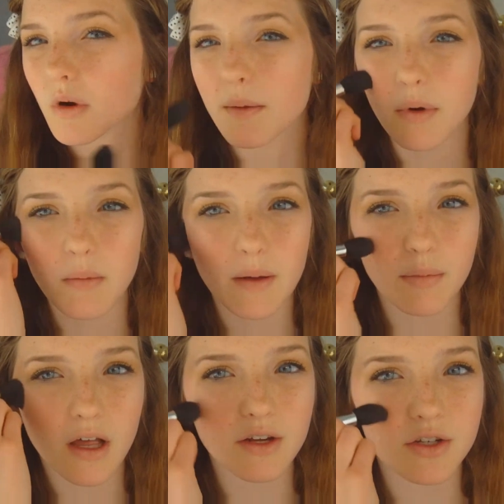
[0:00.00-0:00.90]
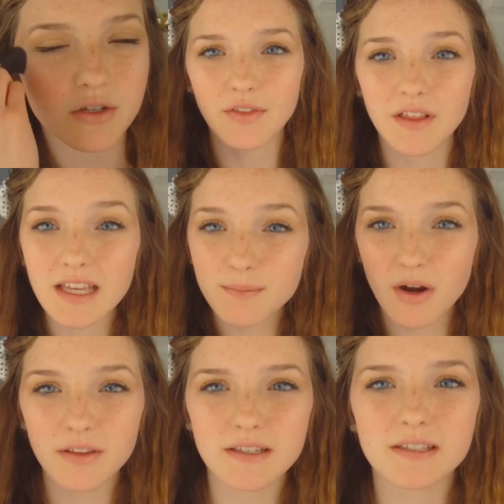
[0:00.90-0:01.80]
where I put my blush. And the last
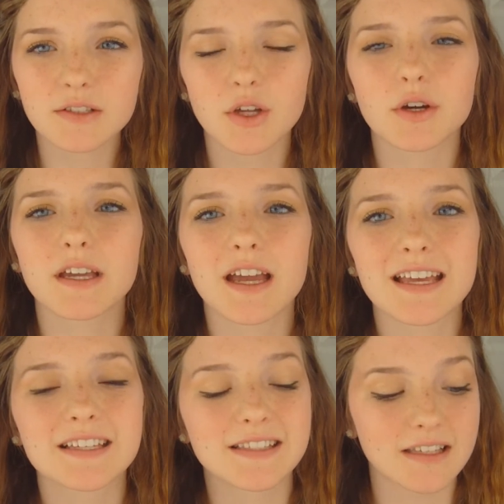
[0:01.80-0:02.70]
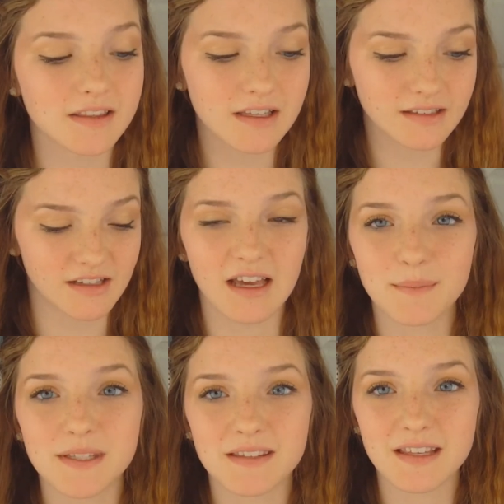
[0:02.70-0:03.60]
part of this look is the
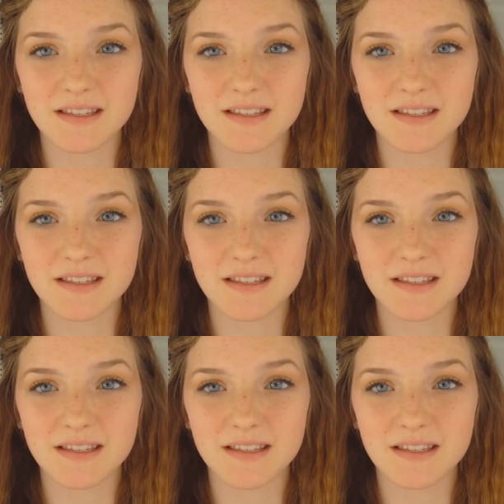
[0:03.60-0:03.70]
lips.